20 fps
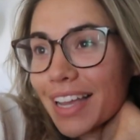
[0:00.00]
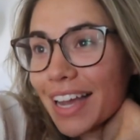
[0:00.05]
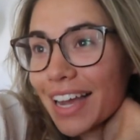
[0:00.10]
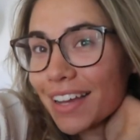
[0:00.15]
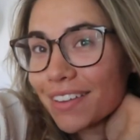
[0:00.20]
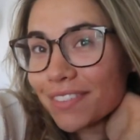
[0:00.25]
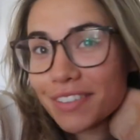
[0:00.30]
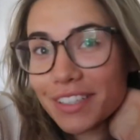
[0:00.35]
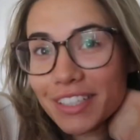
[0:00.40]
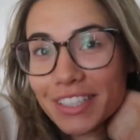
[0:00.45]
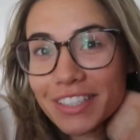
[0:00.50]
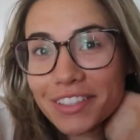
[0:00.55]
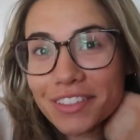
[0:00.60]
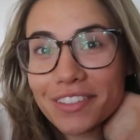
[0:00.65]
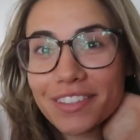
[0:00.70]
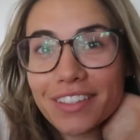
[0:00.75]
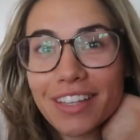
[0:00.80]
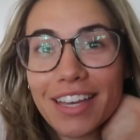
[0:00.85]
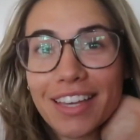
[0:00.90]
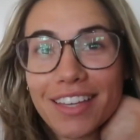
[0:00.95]
I
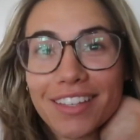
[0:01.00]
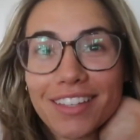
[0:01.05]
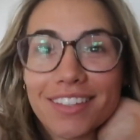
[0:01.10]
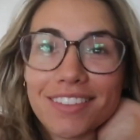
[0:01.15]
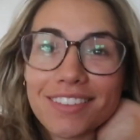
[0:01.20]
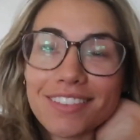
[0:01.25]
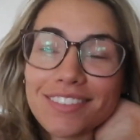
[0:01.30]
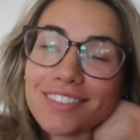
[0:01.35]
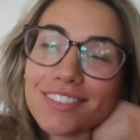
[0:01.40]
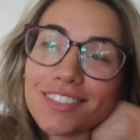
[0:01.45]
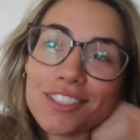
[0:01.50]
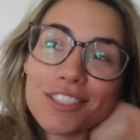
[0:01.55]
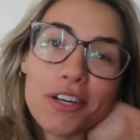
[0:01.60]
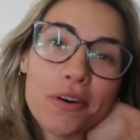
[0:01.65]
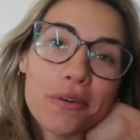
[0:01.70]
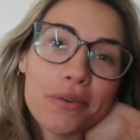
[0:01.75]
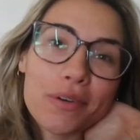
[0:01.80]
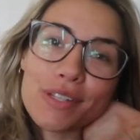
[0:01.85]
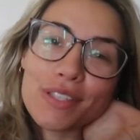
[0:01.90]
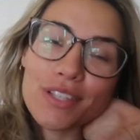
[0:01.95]
feel like
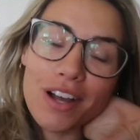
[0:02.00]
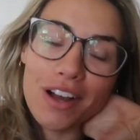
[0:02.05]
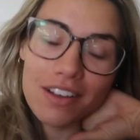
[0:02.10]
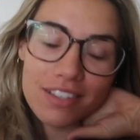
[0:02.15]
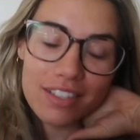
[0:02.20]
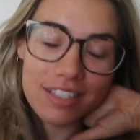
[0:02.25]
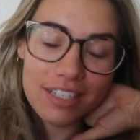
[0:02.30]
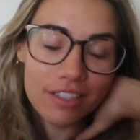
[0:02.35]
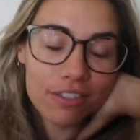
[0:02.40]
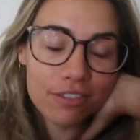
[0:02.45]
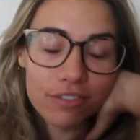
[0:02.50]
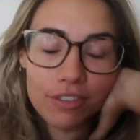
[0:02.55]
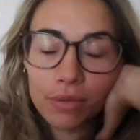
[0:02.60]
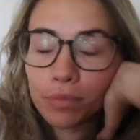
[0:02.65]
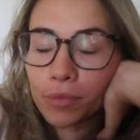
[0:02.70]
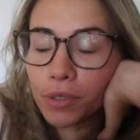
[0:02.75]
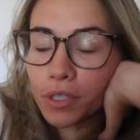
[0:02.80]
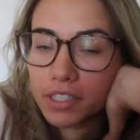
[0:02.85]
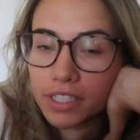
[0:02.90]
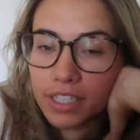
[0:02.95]
so exhausted
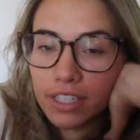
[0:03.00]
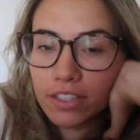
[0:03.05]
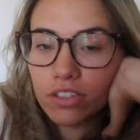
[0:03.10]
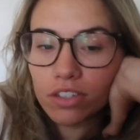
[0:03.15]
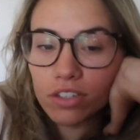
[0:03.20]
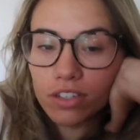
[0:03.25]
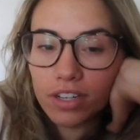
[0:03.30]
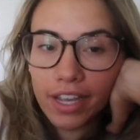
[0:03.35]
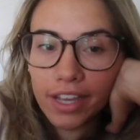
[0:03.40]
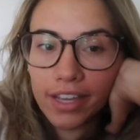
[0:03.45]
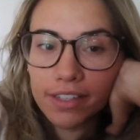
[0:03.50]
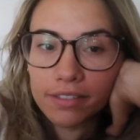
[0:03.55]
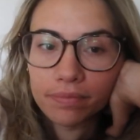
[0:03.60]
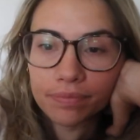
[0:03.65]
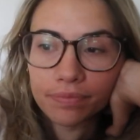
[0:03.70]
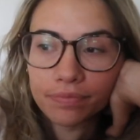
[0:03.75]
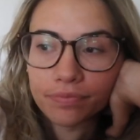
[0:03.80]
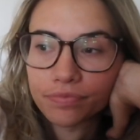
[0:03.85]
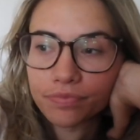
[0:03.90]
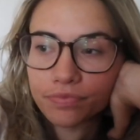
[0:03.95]
from work yesterday.
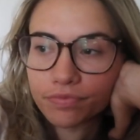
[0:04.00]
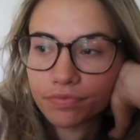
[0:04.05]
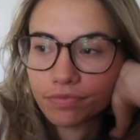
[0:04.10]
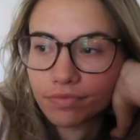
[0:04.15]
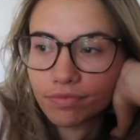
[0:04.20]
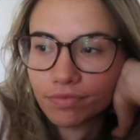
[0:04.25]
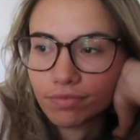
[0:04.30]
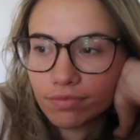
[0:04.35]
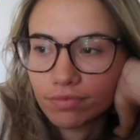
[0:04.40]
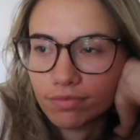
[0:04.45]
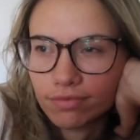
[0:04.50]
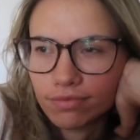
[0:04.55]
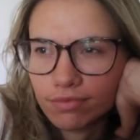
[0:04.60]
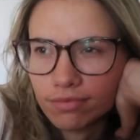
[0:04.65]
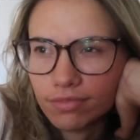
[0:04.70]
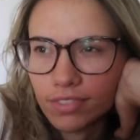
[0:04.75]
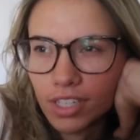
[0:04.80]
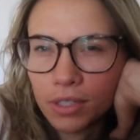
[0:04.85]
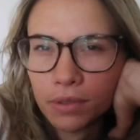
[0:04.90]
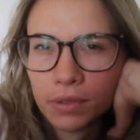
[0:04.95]

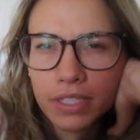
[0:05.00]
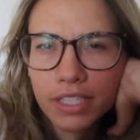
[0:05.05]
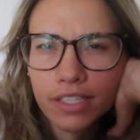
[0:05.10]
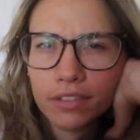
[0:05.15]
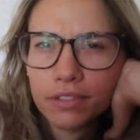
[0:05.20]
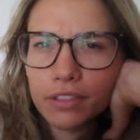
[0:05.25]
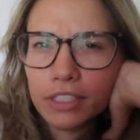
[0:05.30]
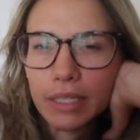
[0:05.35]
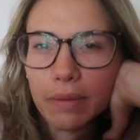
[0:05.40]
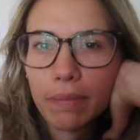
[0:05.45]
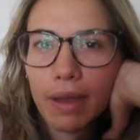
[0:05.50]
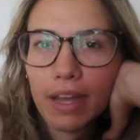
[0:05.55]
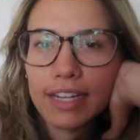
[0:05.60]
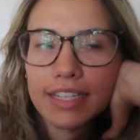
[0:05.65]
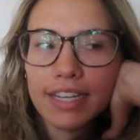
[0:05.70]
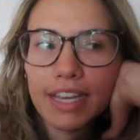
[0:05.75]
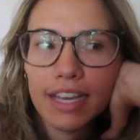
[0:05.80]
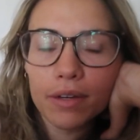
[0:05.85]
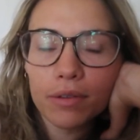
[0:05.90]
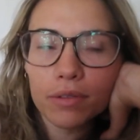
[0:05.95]
It wasn't a really
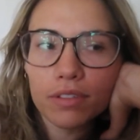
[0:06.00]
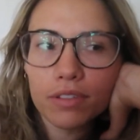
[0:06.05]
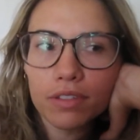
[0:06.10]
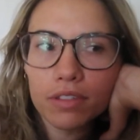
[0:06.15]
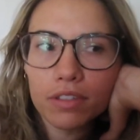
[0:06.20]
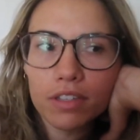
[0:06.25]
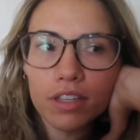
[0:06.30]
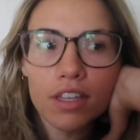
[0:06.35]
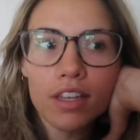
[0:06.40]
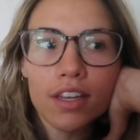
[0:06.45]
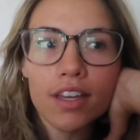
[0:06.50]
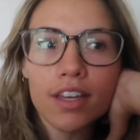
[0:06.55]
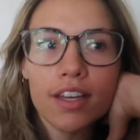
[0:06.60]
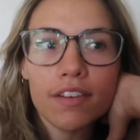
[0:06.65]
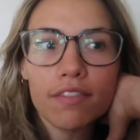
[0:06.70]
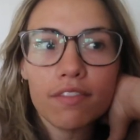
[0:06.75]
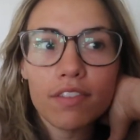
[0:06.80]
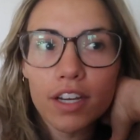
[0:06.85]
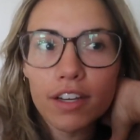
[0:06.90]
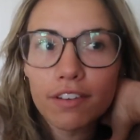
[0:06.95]
bad day. It was
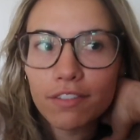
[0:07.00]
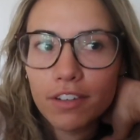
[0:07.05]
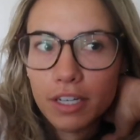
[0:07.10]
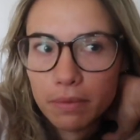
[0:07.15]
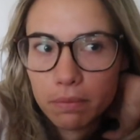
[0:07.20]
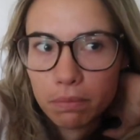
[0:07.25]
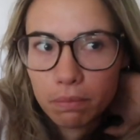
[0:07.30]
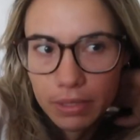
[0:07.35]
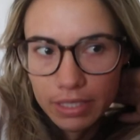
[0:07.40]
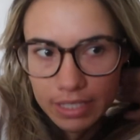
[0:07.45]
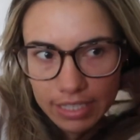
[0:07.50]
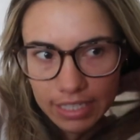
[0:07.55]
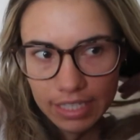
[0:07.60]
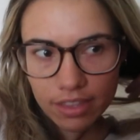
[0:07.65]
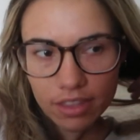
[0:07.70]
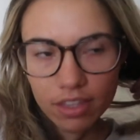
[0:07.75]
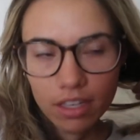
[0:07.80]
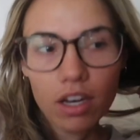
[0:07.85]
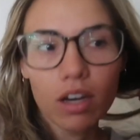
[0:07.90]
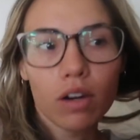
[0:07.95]
very, very
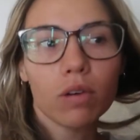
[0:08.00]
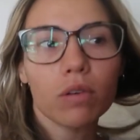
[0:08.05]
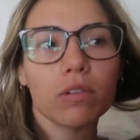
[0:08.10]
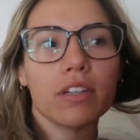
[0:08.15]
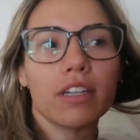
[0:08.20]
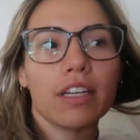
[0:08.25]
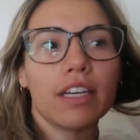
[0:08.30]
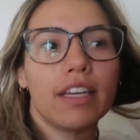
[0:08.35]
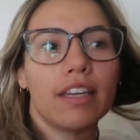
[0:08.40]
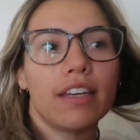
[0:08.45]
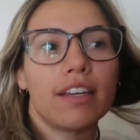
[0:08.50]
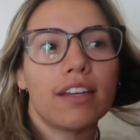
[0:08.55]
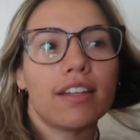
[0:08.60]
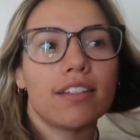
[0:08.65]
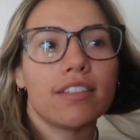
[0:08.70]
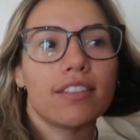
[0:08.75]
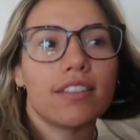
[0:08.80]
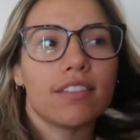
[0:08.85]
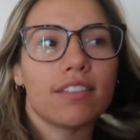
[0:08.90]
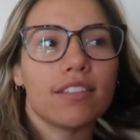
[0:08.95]
busy though,
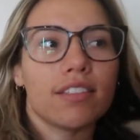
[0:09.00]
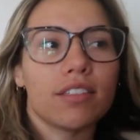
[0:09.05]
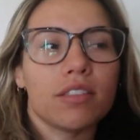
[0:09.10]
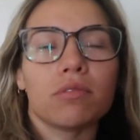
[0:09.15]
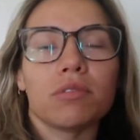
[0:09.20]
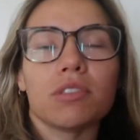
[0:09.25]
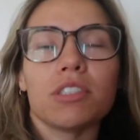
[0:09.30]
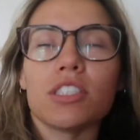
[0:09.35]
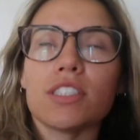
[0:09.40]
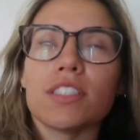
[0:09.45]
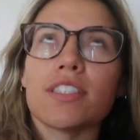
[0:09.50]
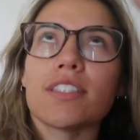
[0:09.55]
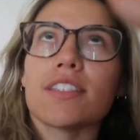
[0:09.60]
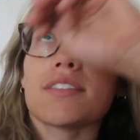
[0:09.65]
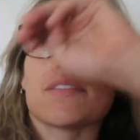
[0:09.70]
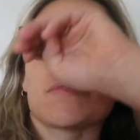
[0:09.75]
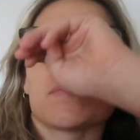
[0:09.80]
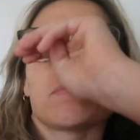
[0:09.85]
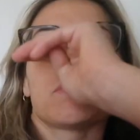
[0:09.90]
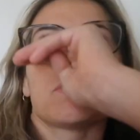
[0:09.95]
and which
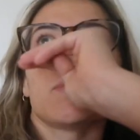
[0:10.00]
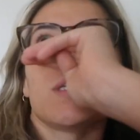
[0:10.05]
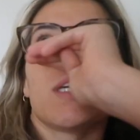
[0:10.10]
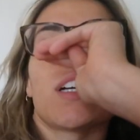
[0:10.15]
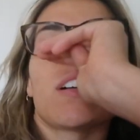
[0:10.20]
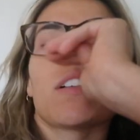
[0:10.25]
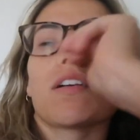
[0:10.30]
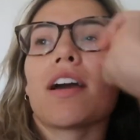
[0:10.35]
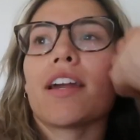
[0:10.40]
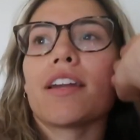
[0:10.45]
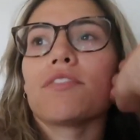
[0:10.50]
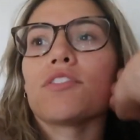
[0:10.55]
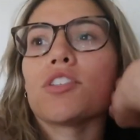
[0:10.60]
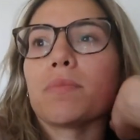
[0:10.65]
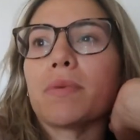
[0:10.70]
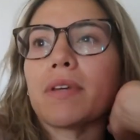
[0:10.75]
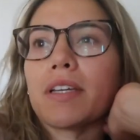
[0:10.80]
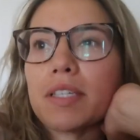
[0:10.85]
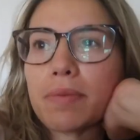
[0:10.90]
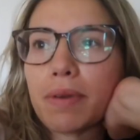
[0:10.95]
is, you know, kind of
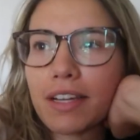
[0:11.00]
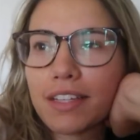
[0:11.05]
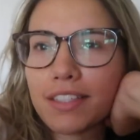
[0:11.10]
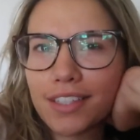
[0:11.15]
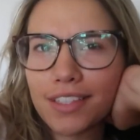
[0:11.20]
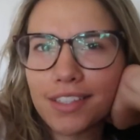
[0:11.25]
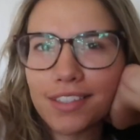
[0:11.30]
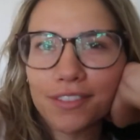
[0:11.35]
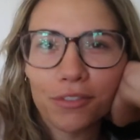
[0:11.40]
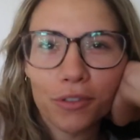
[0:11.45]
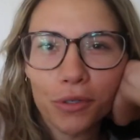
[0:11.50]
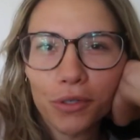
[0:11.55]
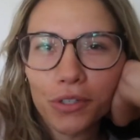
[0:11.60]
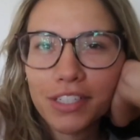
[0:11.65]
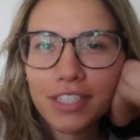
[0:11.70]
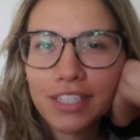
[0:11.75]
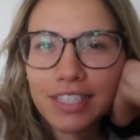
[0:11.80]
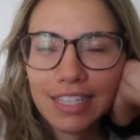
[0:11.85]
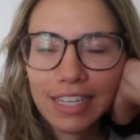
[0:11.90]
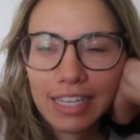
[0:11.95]
to be expected, of
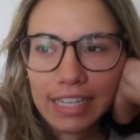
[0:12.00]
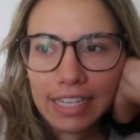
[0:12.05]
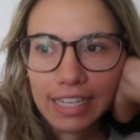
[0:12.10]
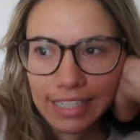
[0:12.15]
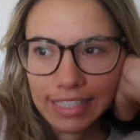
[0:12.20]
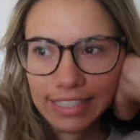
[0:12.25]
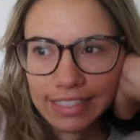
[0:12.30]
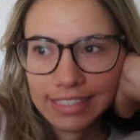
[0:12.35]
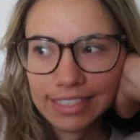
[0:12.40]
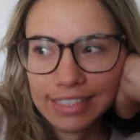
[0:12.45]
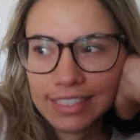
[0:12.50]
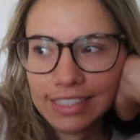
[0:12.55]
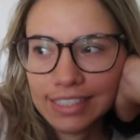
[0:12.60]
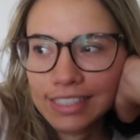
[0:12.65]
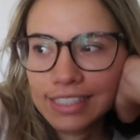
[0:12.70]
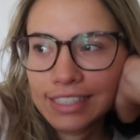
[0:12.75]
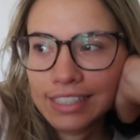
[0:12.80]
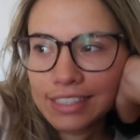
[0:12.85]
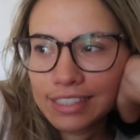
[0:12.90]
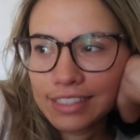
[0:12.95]
course, and
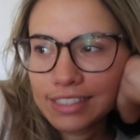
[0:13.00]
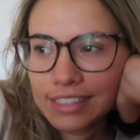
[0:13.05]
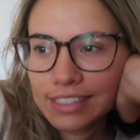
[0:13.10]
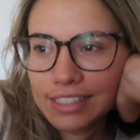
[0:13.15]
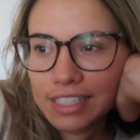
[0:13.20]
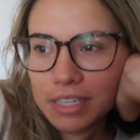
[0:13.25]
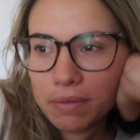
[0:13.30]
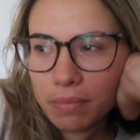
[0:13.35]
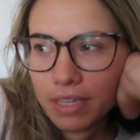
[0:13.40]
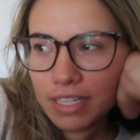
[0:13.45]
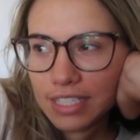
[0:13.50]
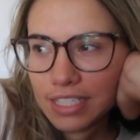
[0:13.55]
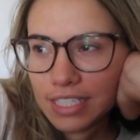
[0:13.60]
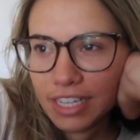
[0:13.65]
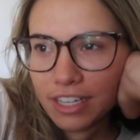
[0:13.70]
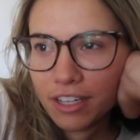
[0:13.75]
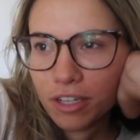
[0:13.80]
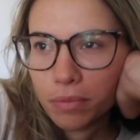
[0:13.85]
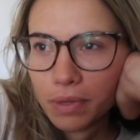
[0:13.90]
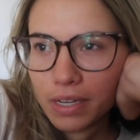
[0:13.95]
it makes the
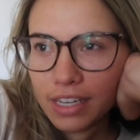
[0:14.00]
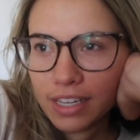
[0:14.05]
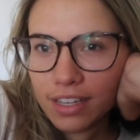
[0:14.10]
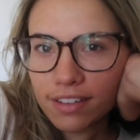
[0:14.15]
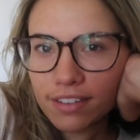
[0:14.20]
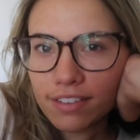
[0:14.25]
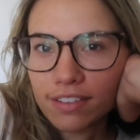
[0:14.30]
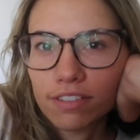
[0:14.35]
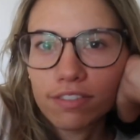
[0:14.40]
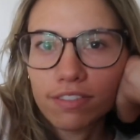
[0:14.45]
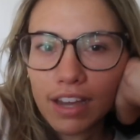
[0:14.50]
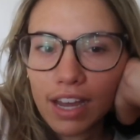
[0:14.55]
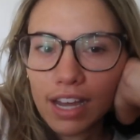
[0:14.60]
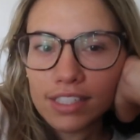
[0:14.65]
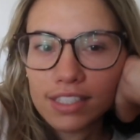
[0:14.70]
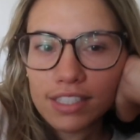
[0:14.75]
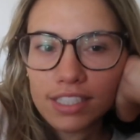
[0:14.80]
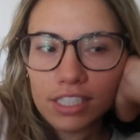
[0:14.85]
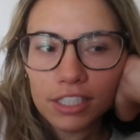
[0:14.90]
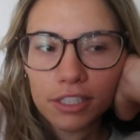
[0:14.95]
day go by
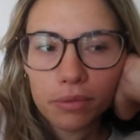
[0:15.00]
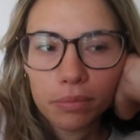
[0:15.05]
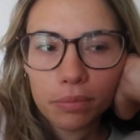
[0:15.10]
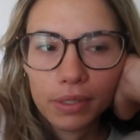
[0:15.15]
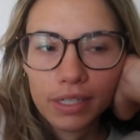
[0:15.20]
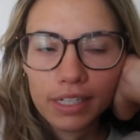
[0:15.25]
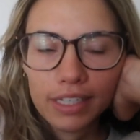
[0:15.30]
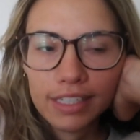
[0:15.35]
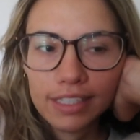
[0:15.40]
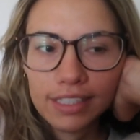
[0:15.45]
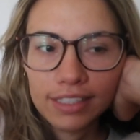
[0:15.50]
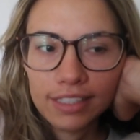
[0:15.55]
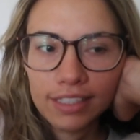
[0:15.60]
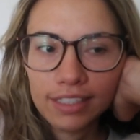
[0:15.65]
faster. But